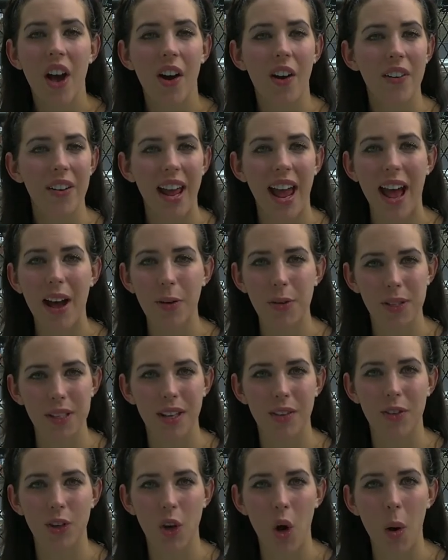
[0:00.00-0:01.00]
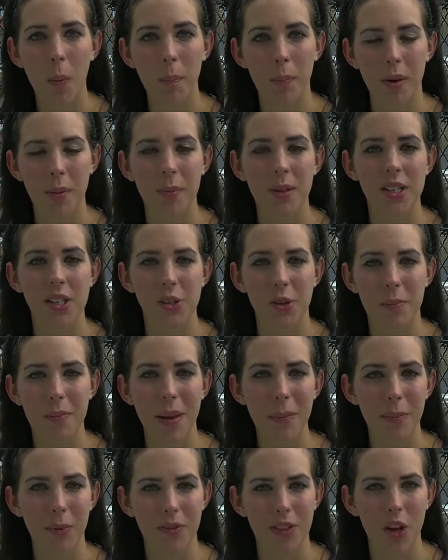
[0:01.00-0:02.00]
on how to give a compliment to a
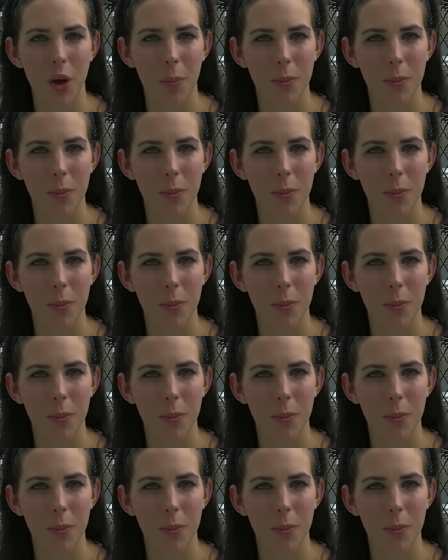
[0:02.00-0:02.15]
member of the